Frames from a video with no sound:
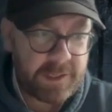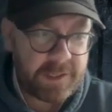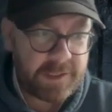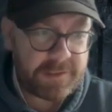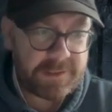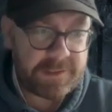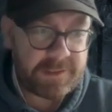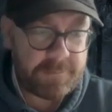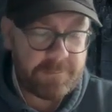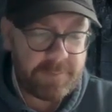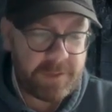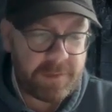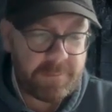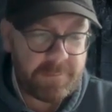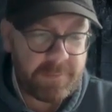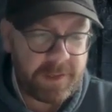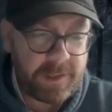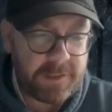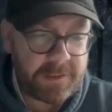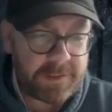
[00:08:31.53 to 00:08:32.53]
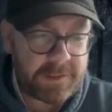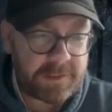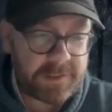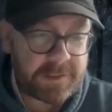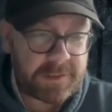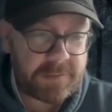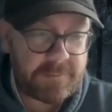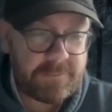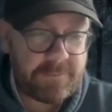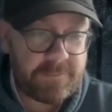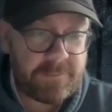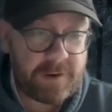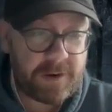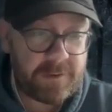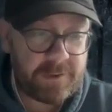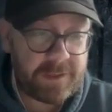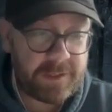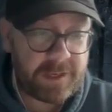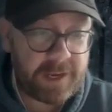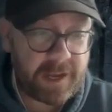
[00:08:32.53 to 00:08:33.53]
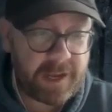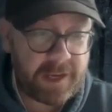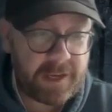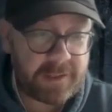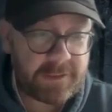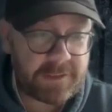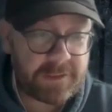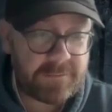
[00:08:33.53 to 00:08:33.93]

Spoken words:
It simply means that some very careless